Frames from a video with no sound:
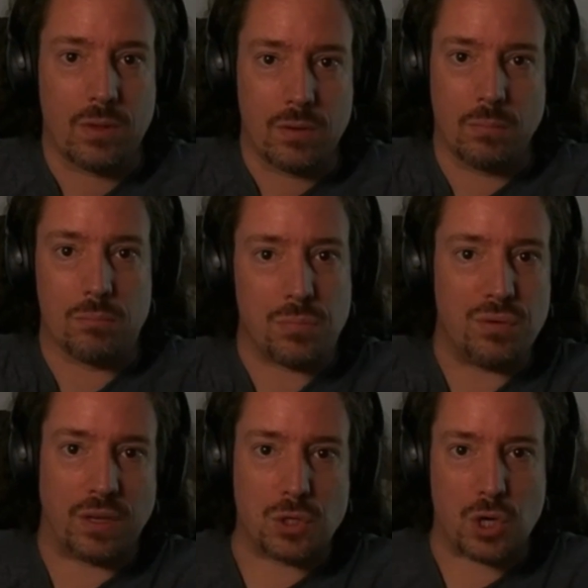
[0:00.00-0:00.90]

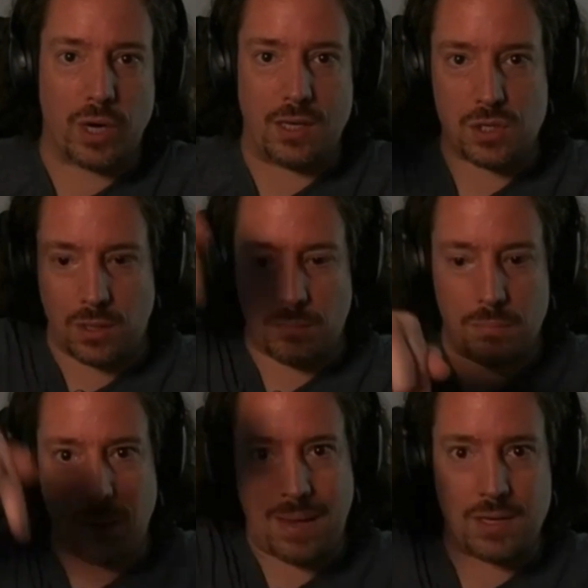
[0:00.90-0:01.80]
moving trays and
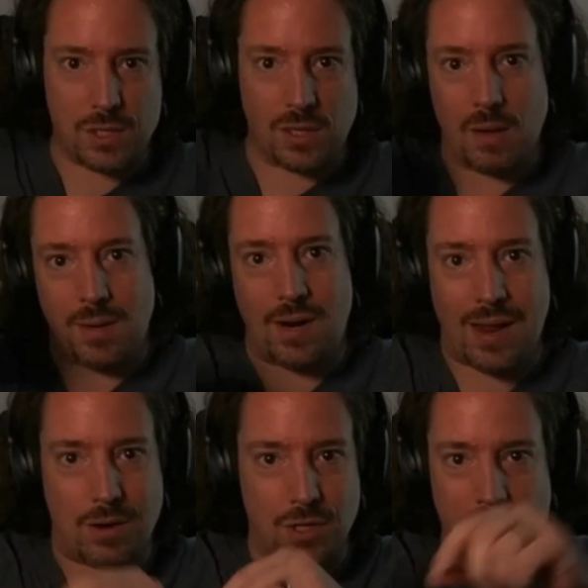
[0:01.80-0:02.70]
pipettes that come in and
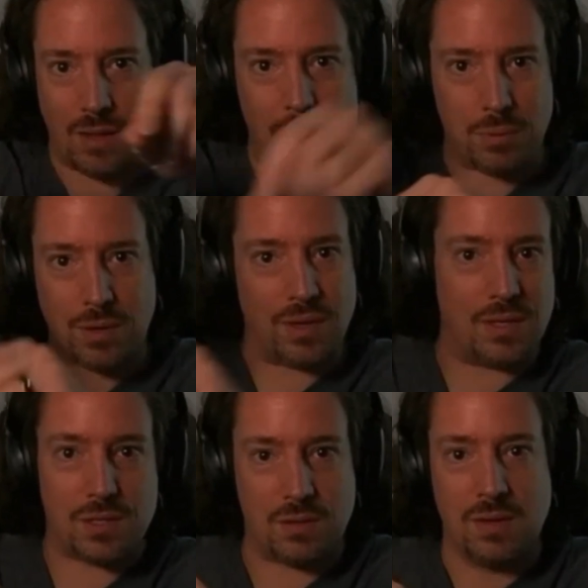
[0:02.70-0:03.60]
out, and they put
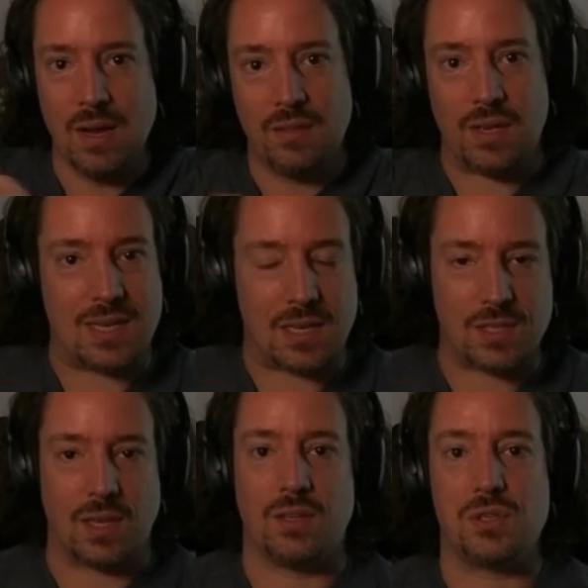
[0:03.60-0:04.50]
things and they test
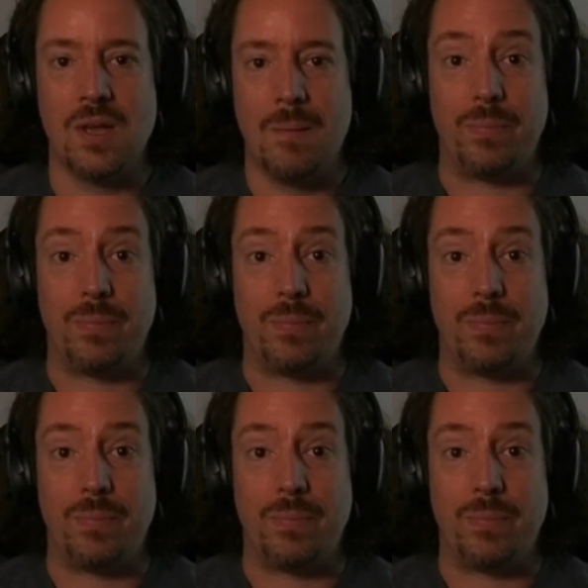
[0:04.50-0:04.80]
things.